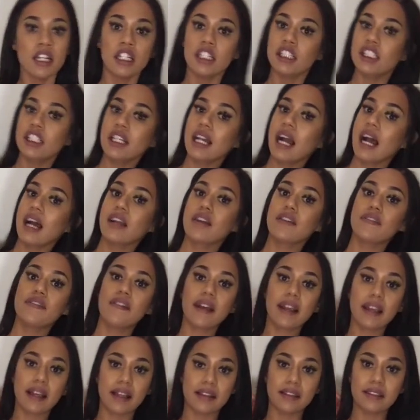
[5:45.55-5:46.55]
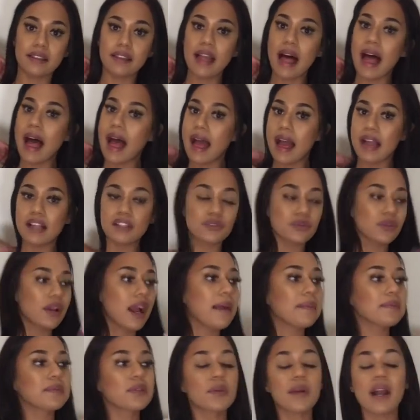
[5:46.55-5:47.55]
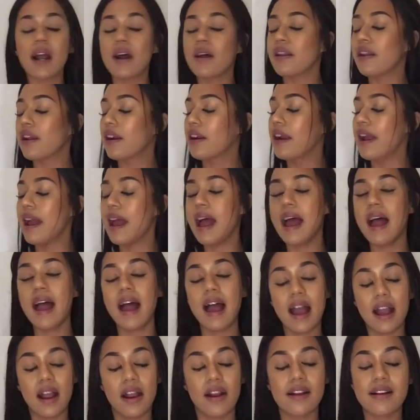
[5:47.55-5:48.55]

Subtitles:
She got her fucking legs wrapped around her head,